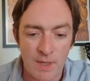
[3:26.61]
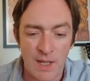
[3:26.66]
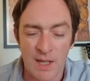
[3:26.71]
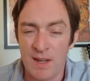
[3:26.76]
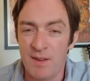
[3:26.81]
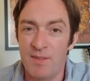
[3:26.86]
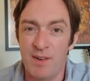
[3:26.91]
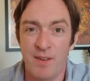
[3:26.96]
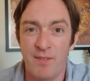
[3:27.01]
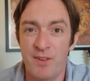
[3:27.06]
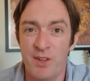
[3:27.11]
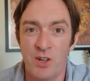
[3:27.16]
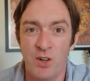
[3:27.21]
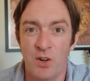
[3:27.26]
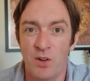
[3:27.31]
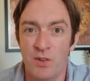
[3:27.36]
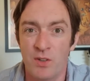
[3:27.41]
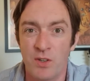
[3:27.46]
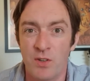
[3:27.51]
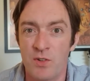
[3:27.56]
even if you're
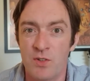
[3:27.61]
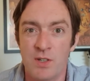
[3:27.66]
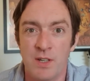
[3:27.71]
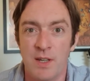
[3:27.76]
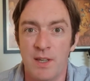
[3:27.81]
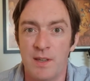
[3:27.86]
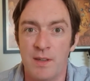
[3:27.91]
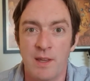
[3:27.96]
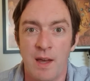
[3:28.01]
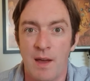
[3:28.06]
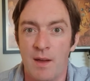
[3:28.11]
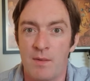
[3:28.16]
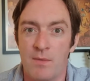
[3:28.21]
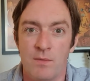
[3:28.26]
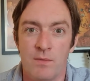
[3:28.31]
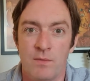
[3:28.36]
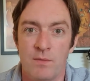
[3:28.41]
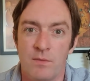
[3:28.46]
not usually that